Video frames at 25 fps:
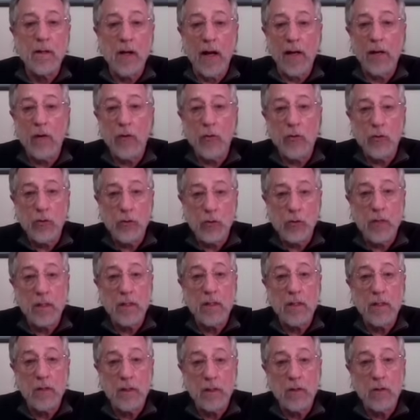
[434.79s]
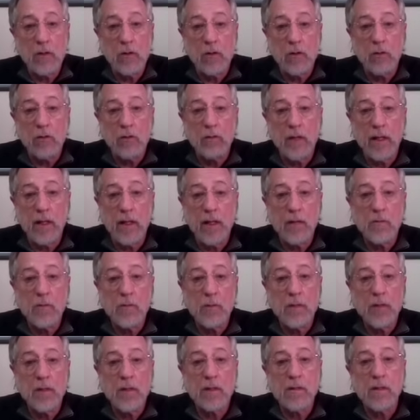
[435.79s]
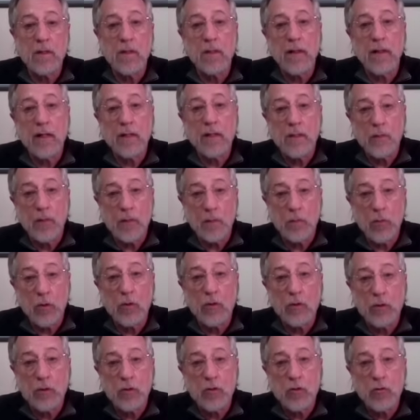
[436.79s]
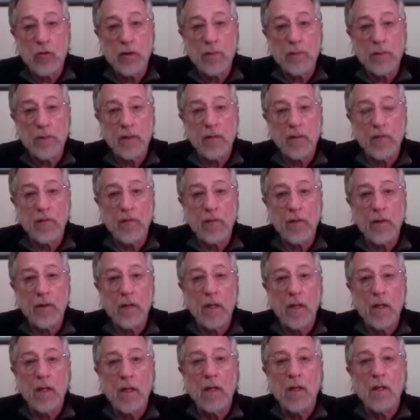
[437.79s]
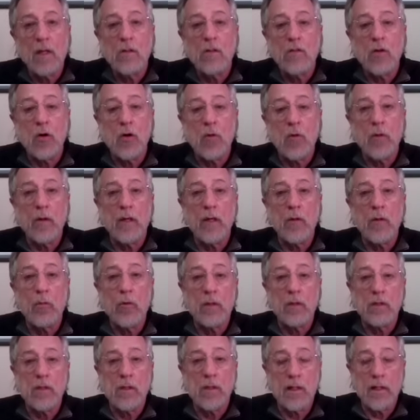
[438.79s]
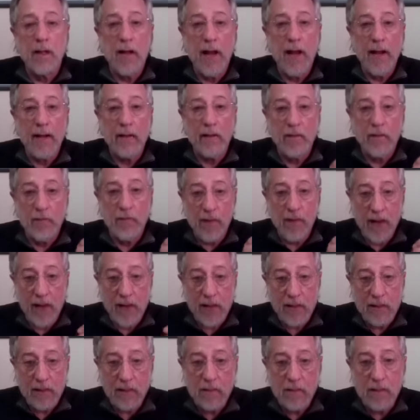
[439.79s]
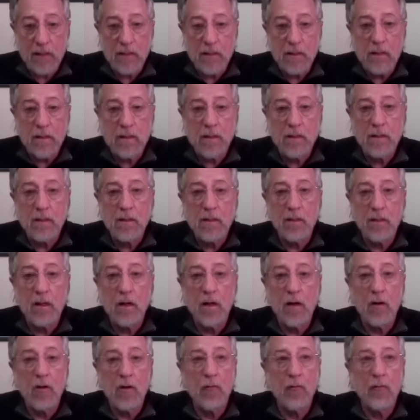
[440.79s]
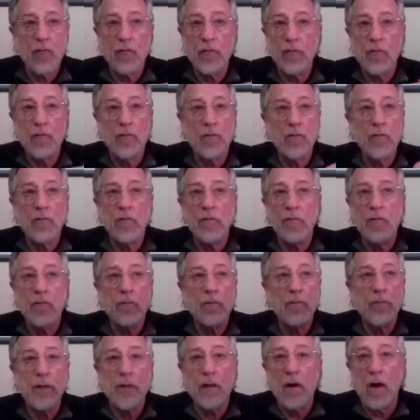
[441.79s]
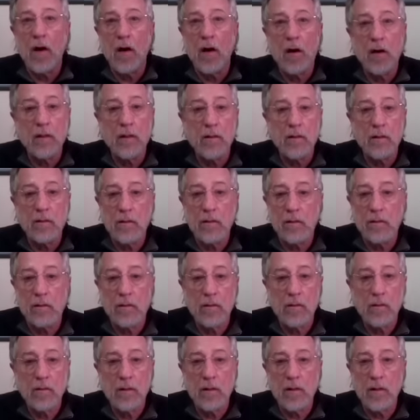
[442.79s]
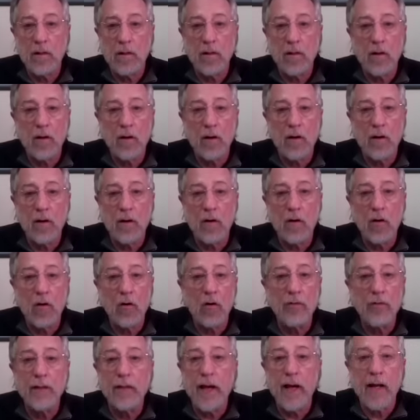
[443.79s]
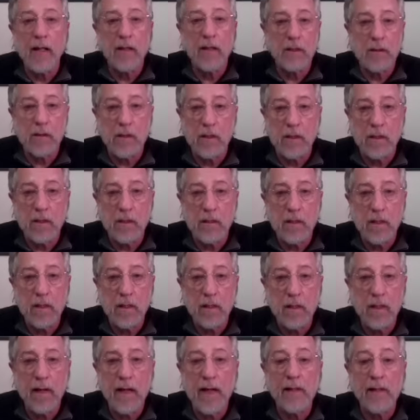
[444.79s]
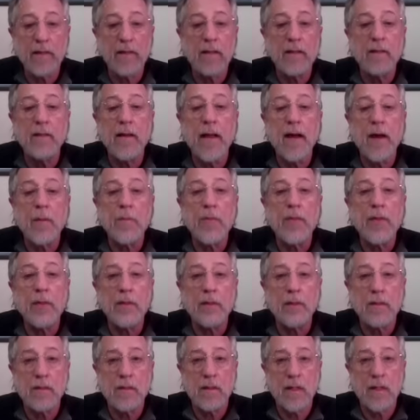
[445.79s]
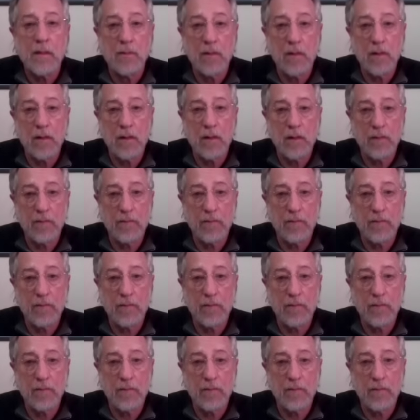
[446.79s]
I don't use any of the old names because I like to be more descriptive. So it was it had the vastness of beyond all the galaxies, and it had the depth at the same time.